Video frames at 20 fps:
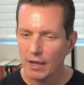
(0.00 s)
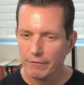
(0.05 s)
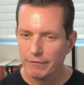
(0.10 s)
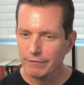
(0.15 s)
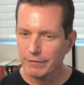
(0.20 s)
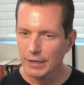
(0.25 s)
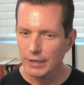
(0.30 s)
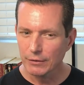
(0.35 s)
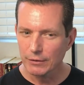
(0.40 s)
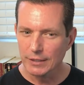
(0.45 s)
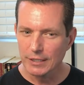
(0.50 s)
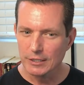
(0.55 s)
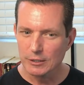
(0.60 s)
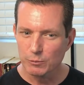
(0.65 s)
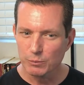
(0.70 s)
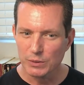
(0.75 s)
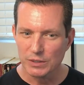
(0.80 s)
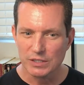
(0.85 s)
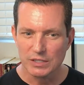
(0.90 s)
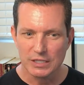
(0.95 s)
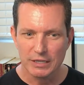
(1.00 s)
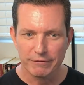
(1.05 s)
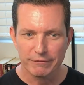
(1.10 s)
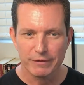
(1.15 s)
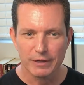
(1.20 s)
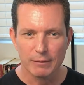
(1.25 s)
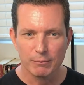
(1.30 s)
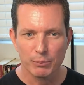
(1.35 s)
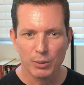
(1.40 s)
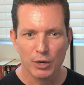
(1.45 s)
very
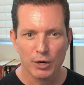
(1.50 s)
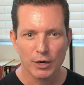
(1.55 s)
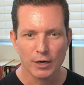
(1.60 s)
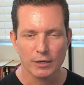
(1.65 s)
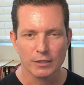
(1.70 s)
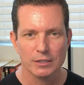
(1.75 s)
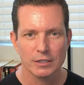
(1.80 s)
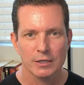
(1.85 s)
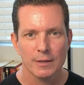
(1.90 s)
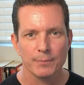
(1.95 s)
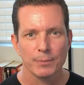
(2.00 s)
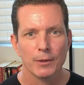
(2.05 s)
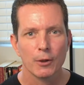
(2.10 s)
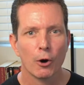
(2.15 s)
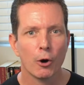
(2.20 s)
specific parts